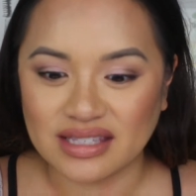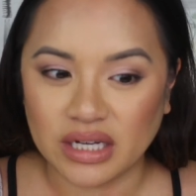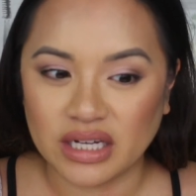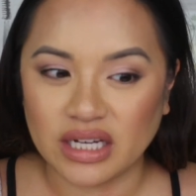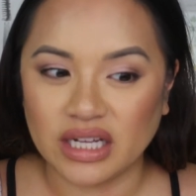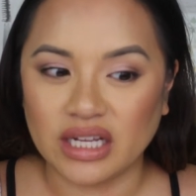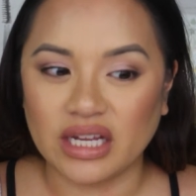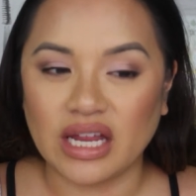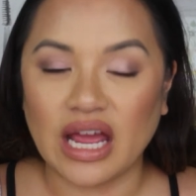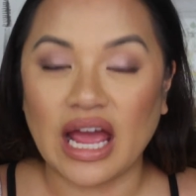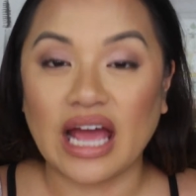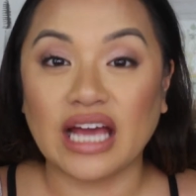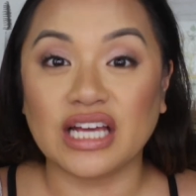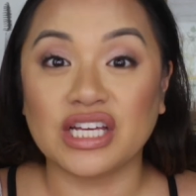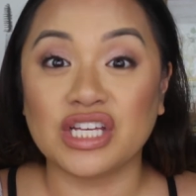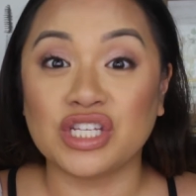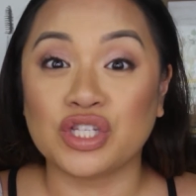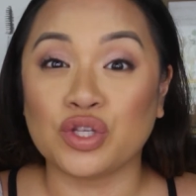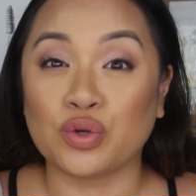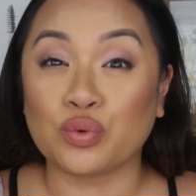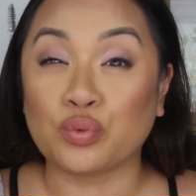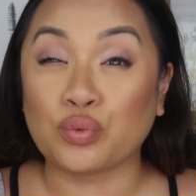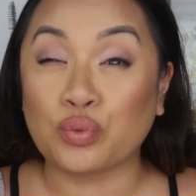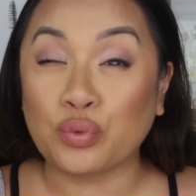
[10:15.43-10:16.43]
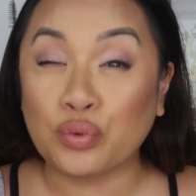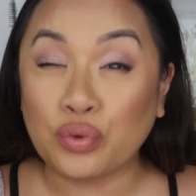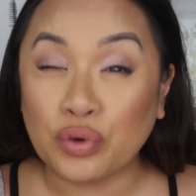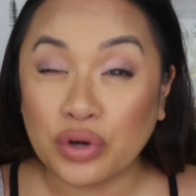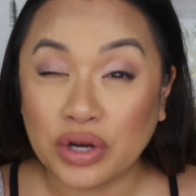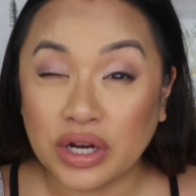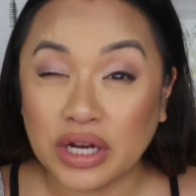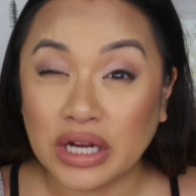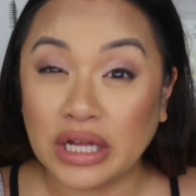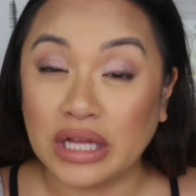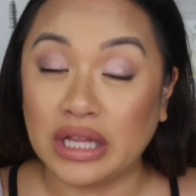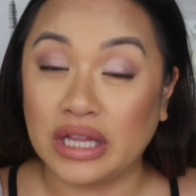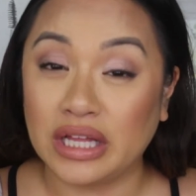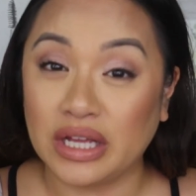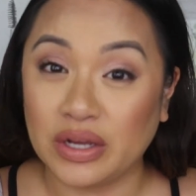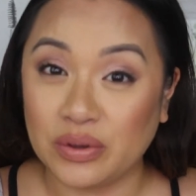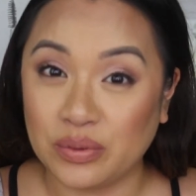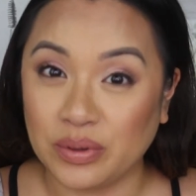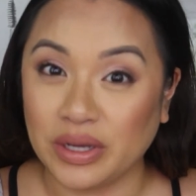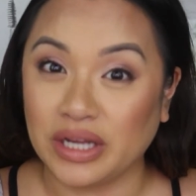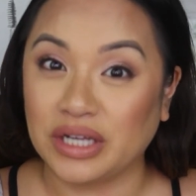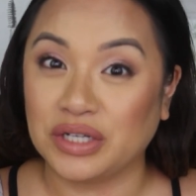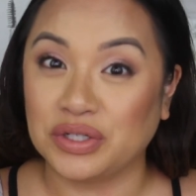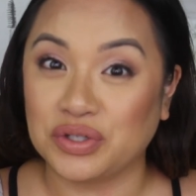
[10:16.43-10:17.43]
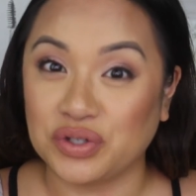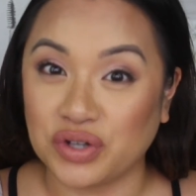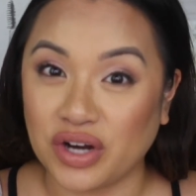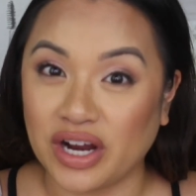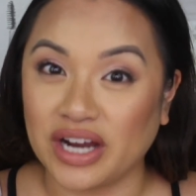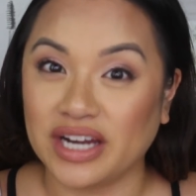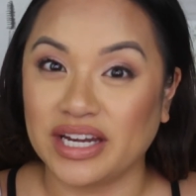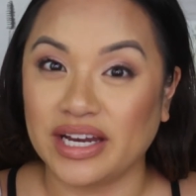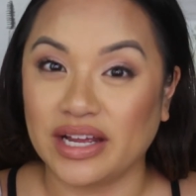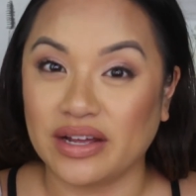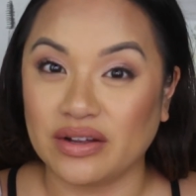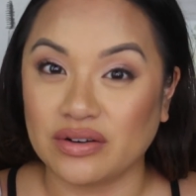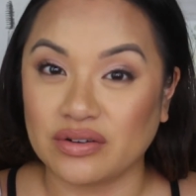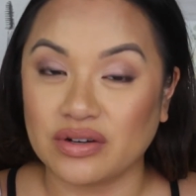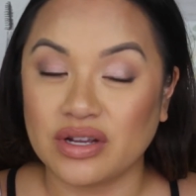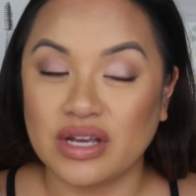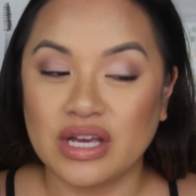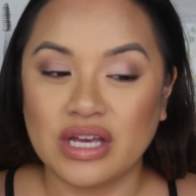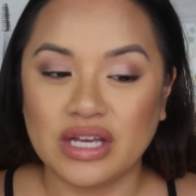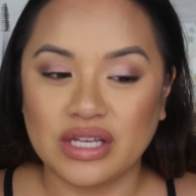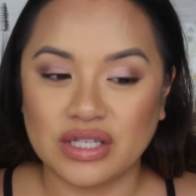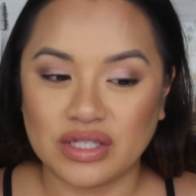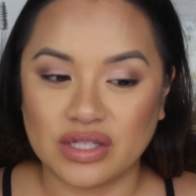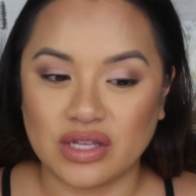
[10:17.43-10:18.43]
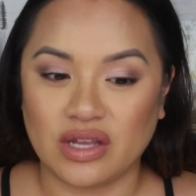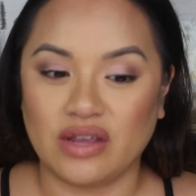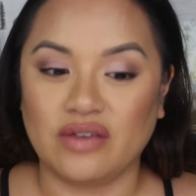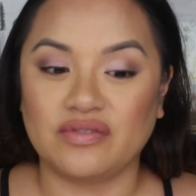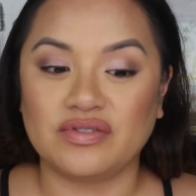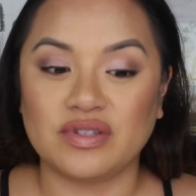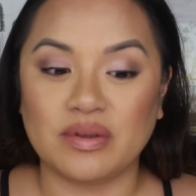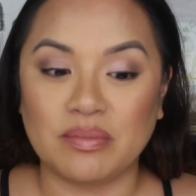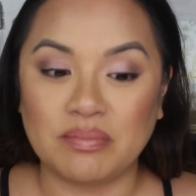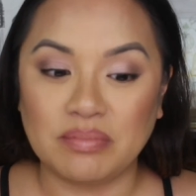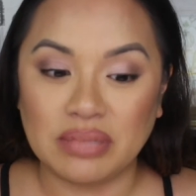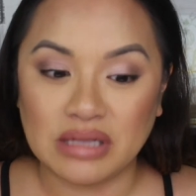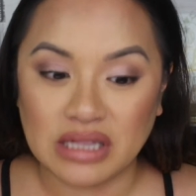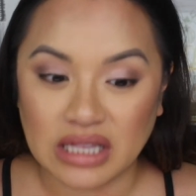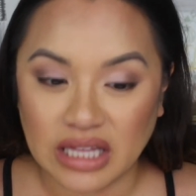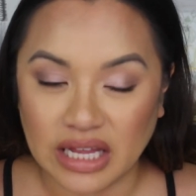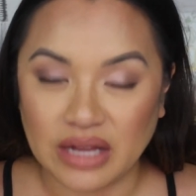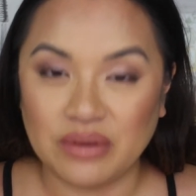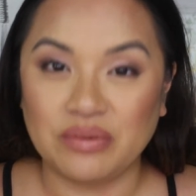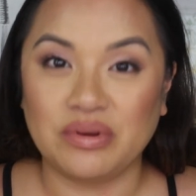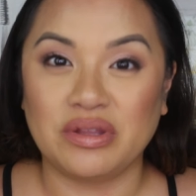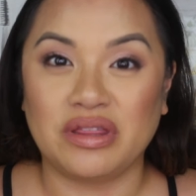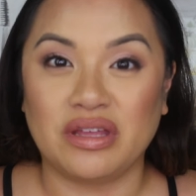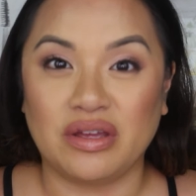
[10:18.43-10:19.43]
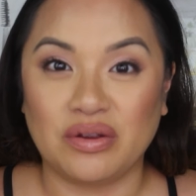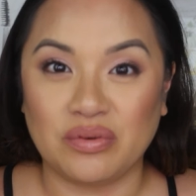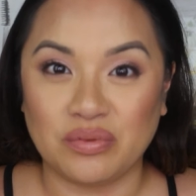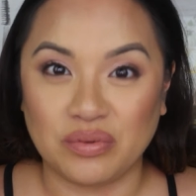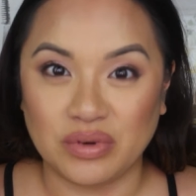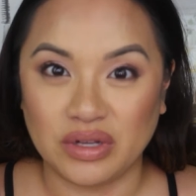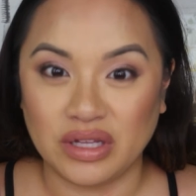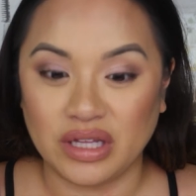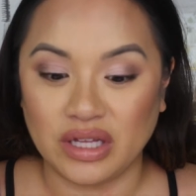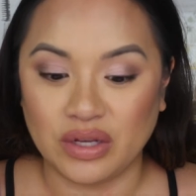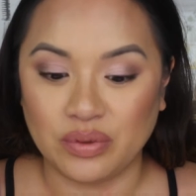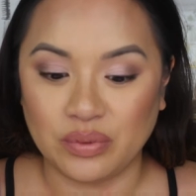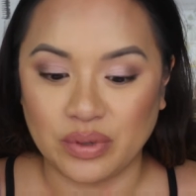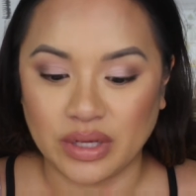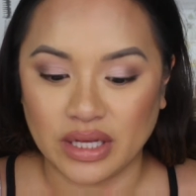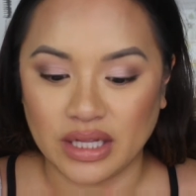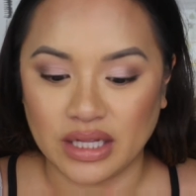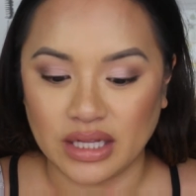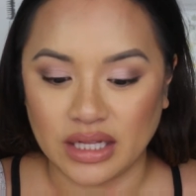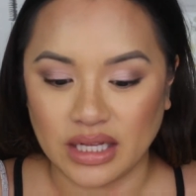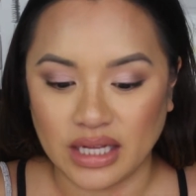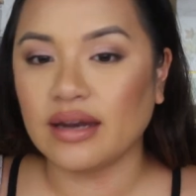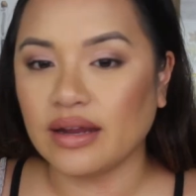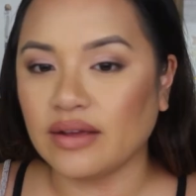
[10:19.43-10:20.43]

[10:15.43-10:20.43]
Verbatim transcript: it has a really quick dry down, so you have to play with it really quickly.